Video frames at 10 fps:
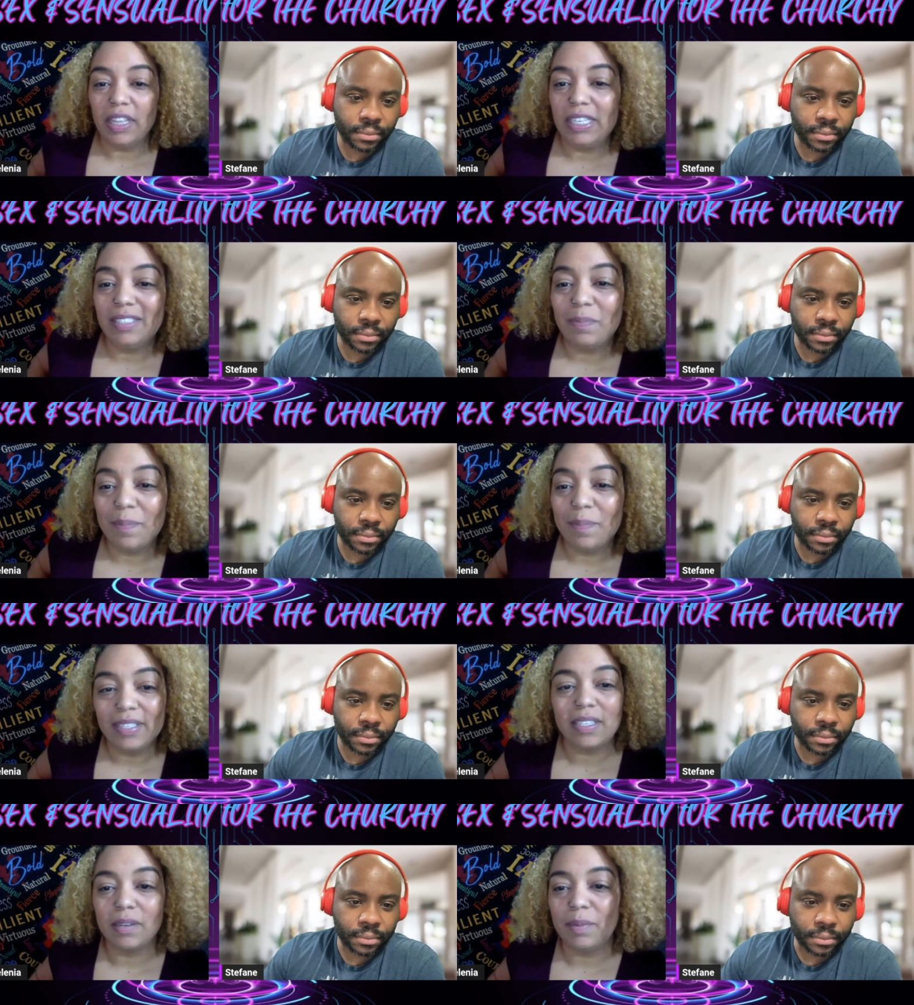Speaker 1: these myths
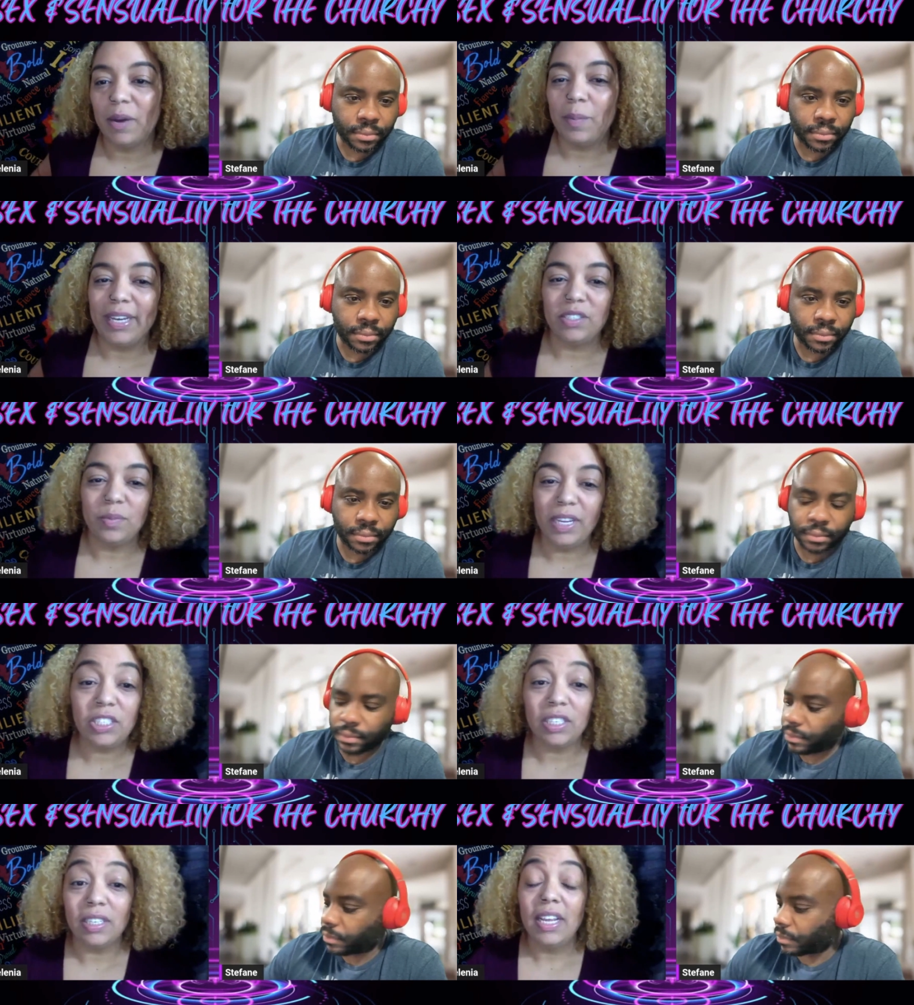about
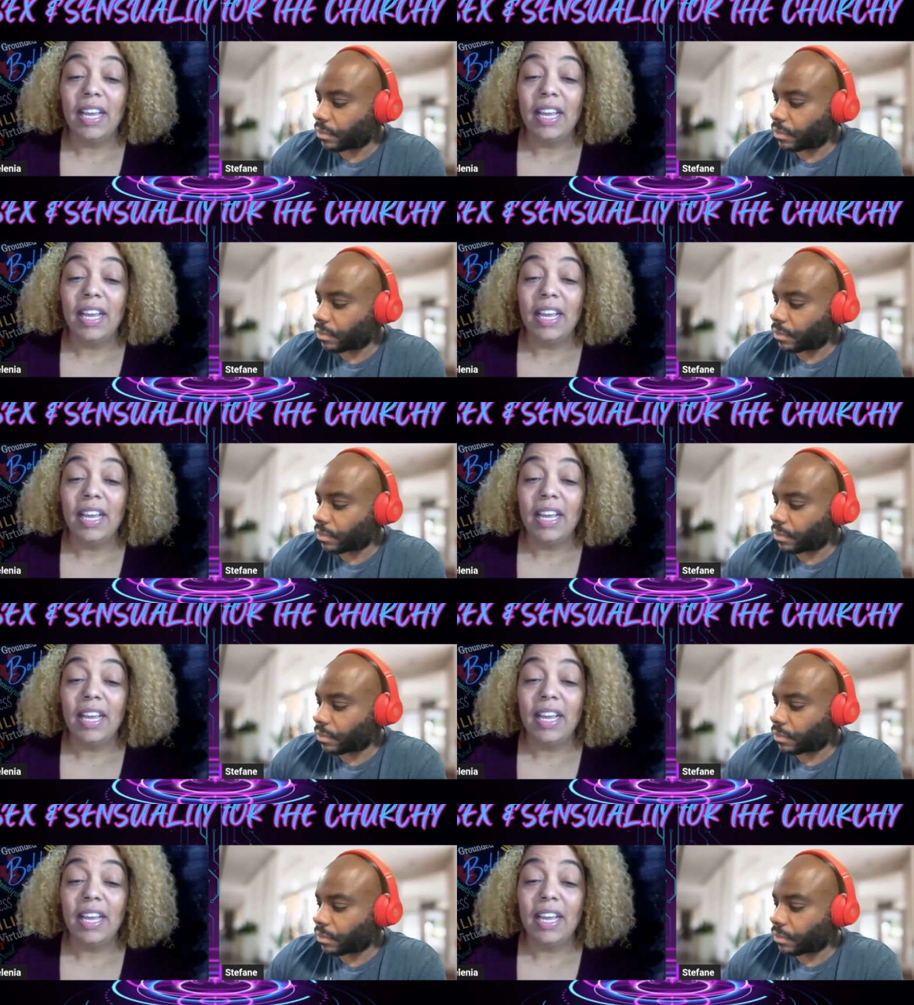masturbation